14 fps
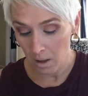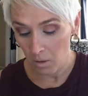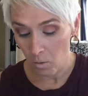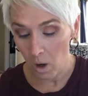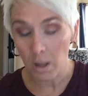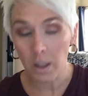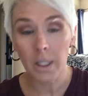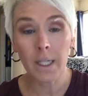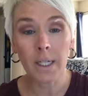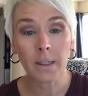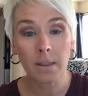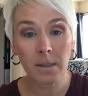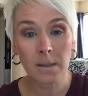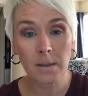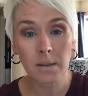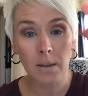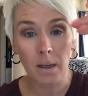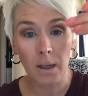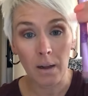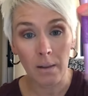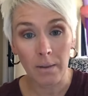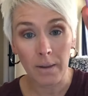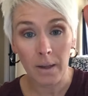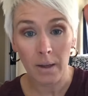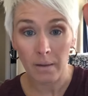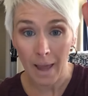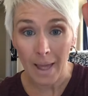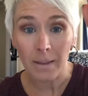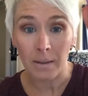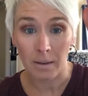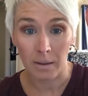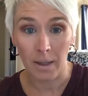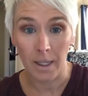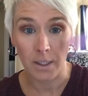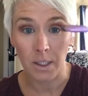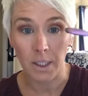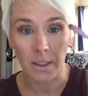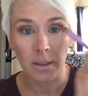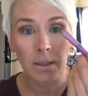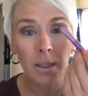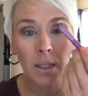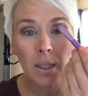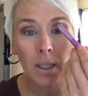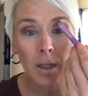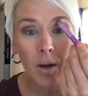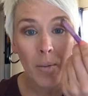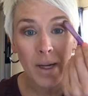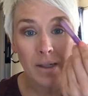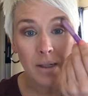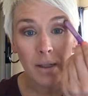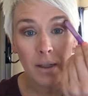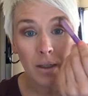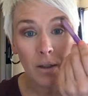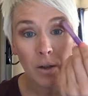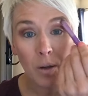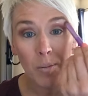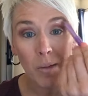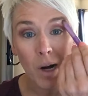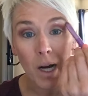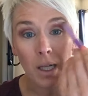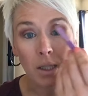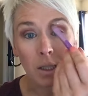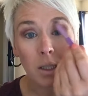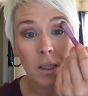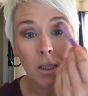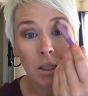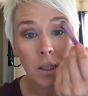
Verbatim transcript: Walgreens and the Aladdin collection makes a killer brush.